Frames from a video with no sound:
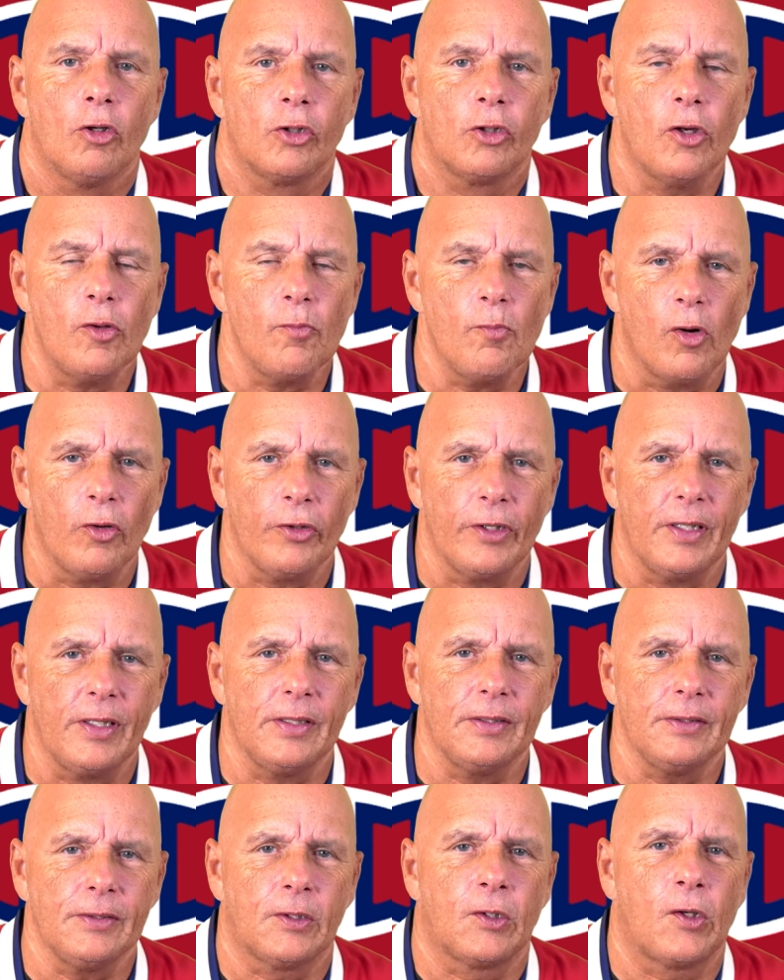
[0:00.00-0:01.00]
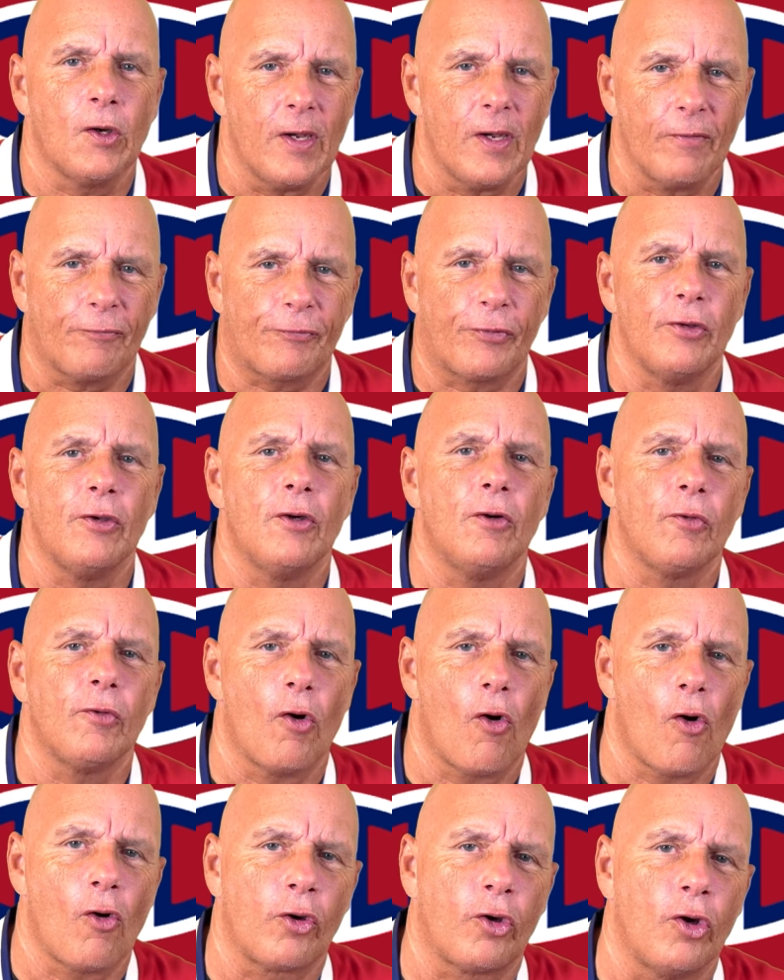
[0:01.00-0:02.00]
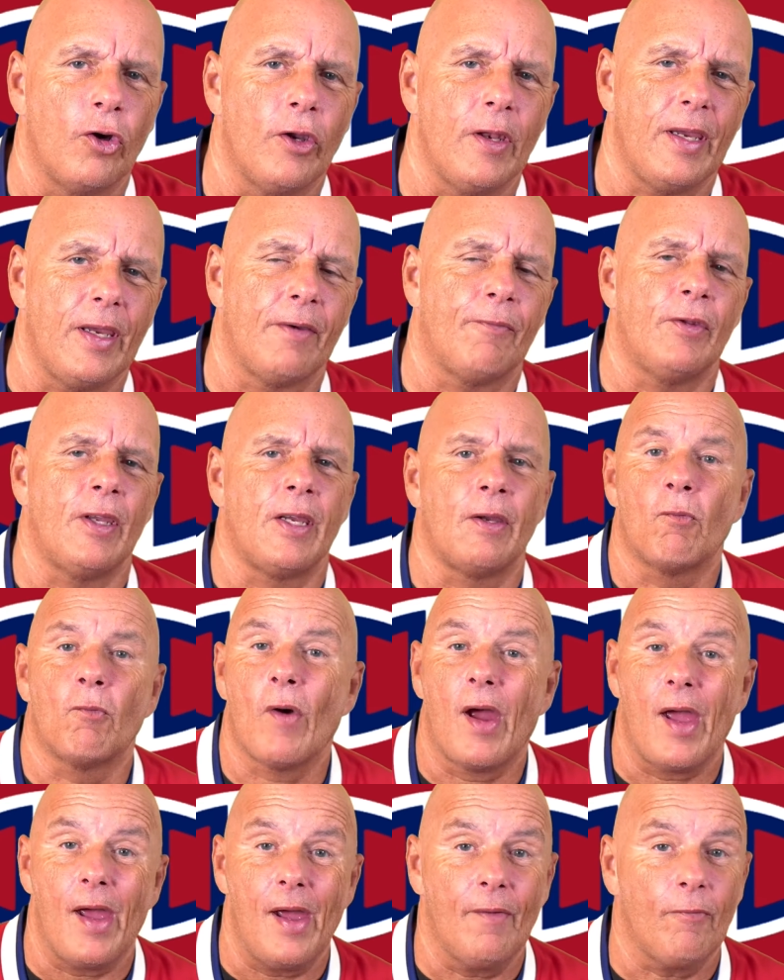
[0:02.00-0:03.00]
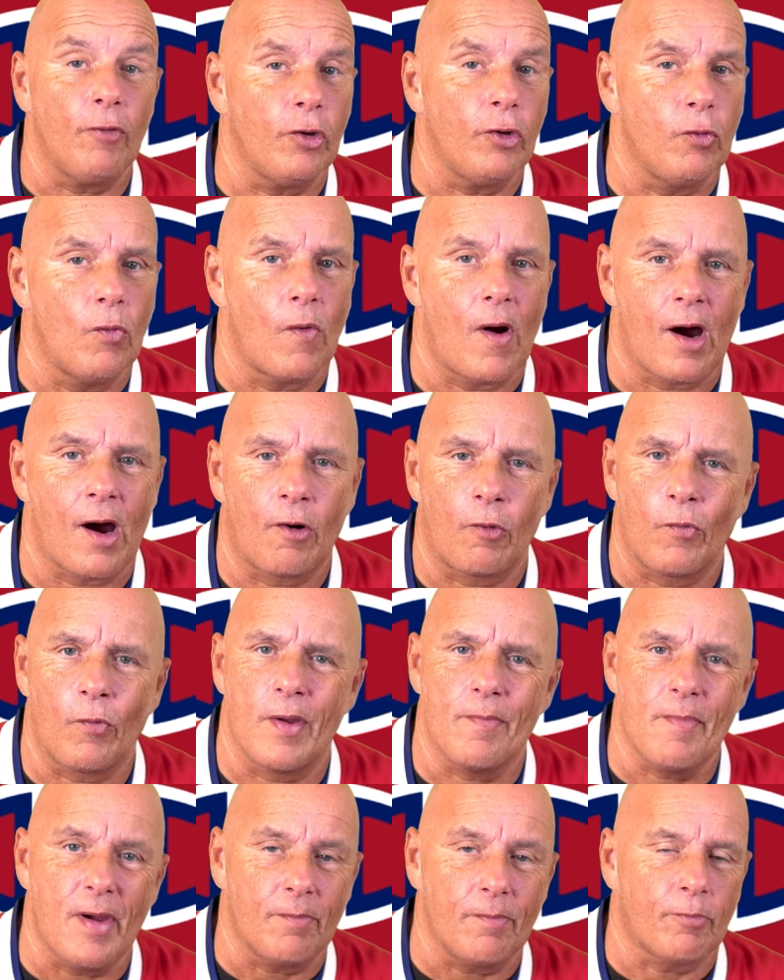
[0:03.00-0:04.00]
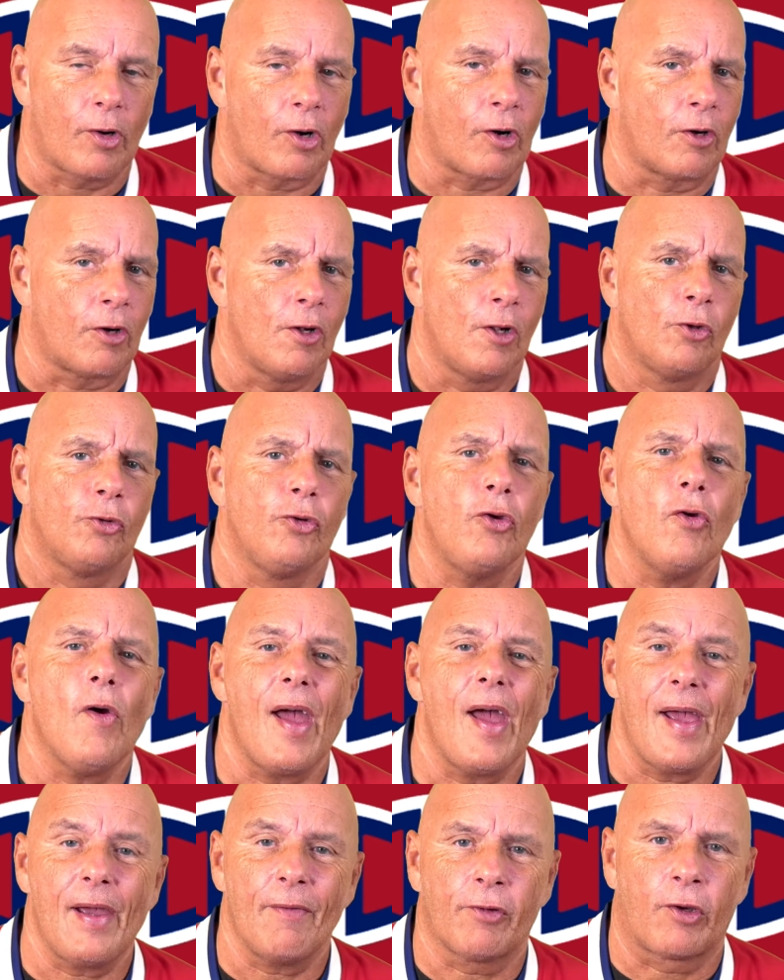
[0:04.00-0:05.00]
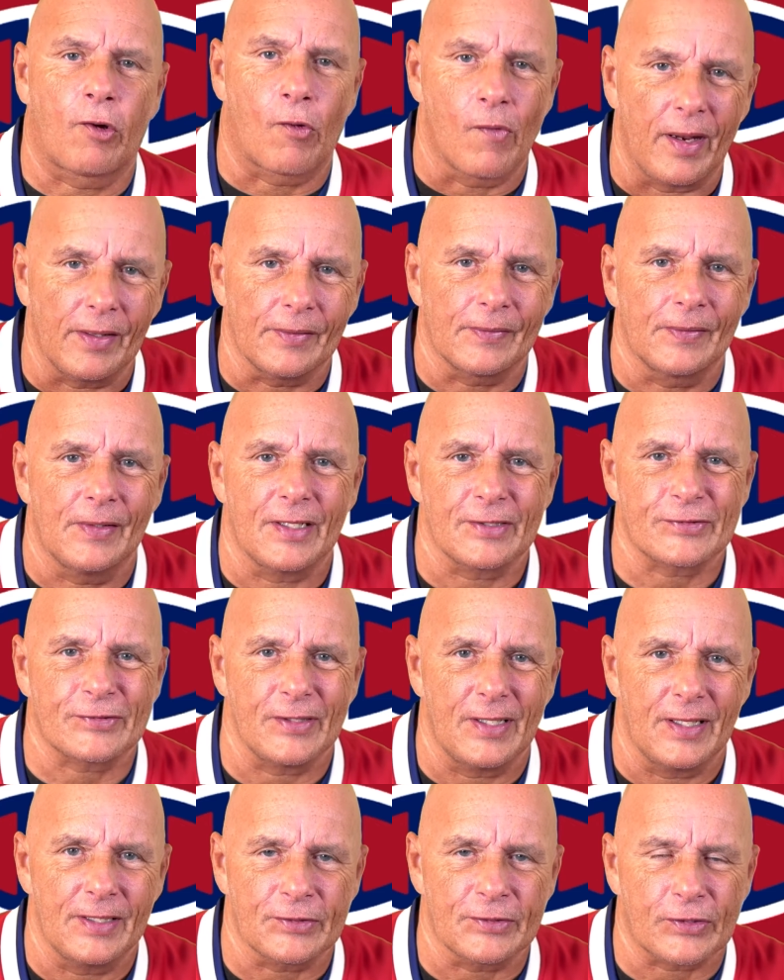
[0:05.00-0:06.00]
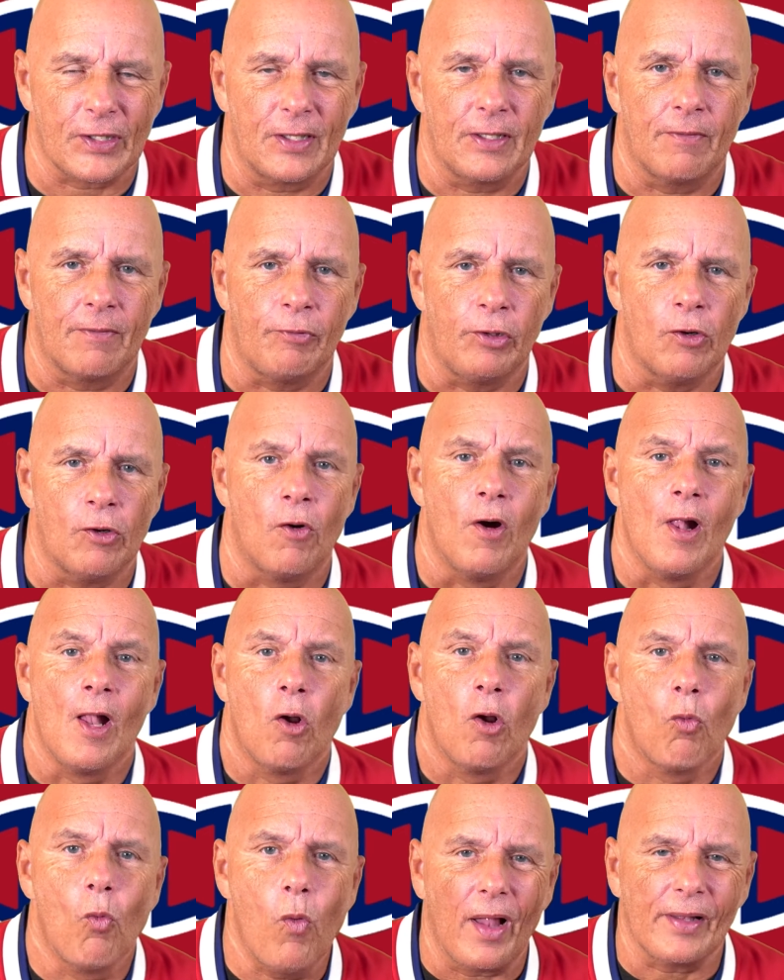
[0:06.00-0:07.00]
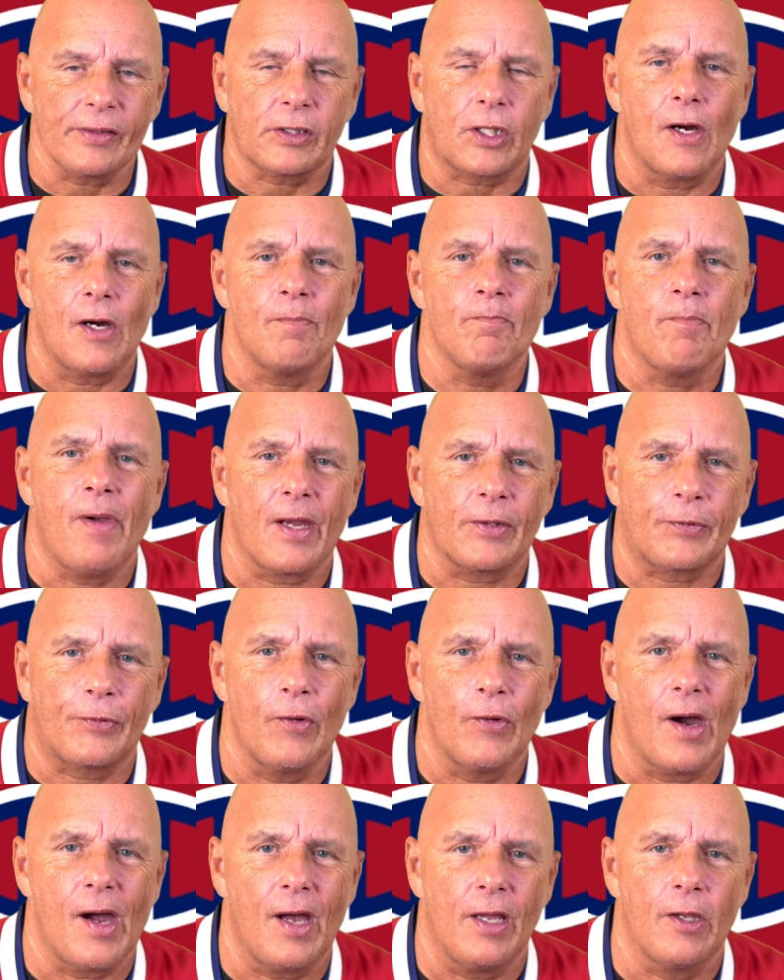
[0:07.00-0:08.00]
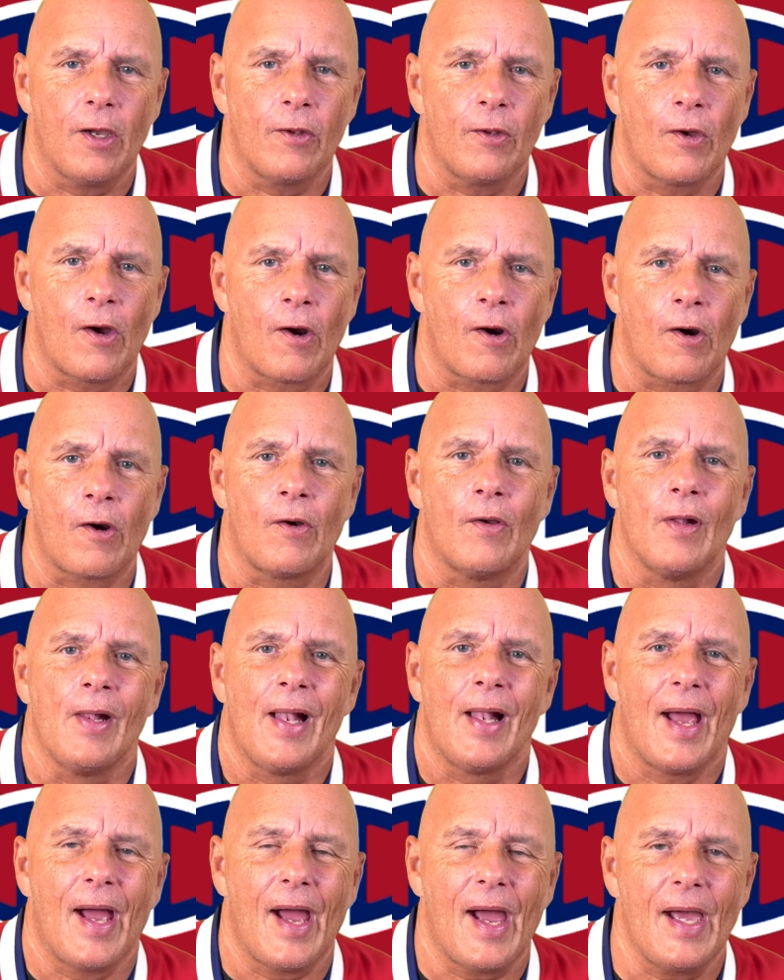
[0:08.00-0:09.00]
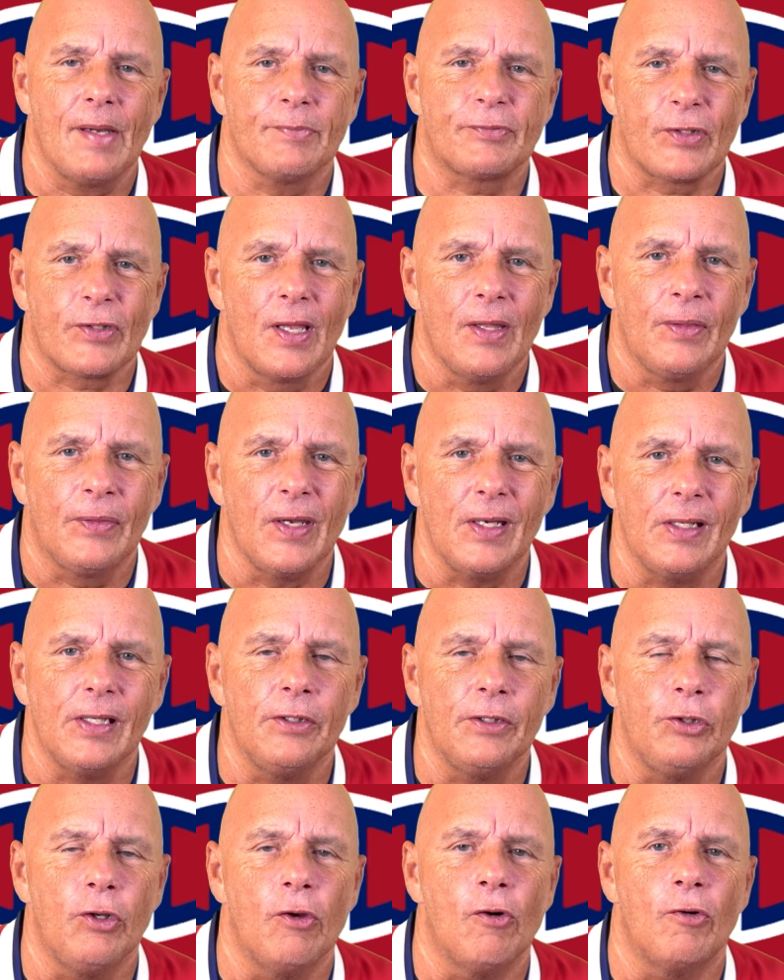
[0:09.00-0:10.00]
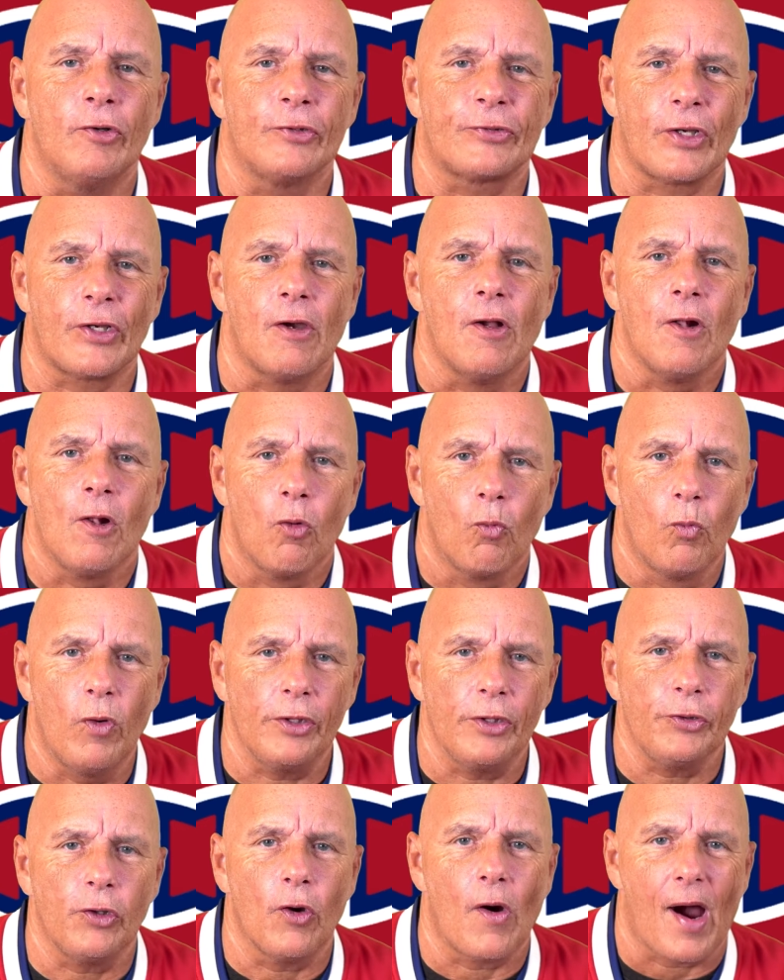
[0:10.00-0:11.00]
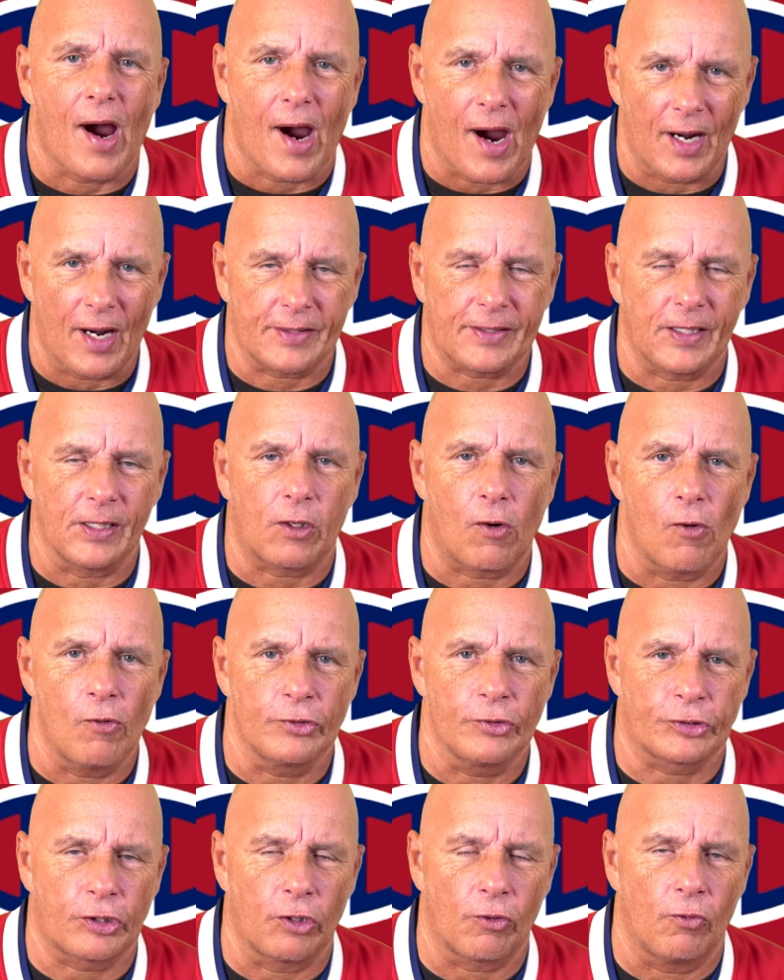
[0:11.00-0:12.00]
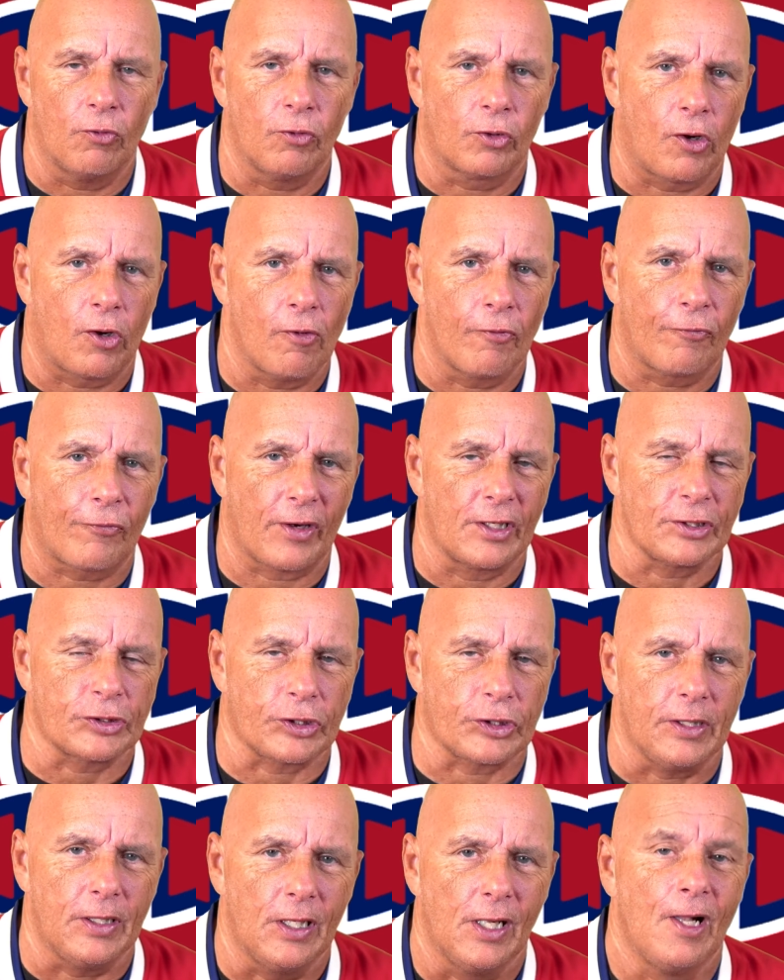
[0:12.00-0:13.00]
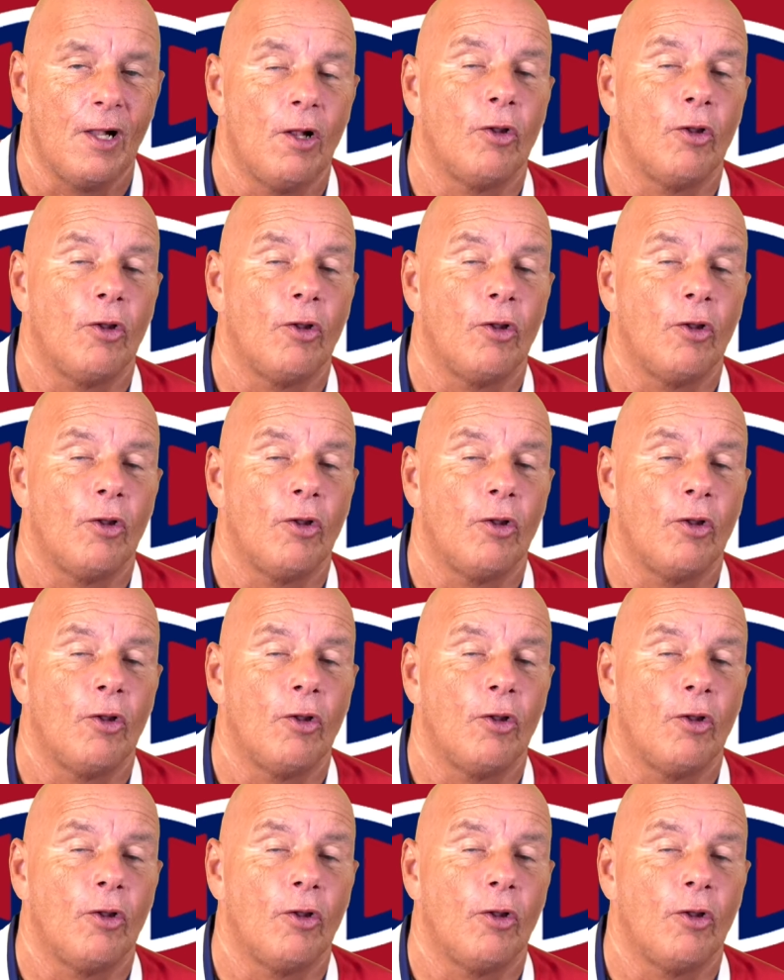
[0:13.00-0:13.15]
Good morning, good afternoon, or good evening. Wherever you are, remember, you have greatness inside of you. Welcome back to another Abs Daily News with your hockey coach guru, Coach Frenchy.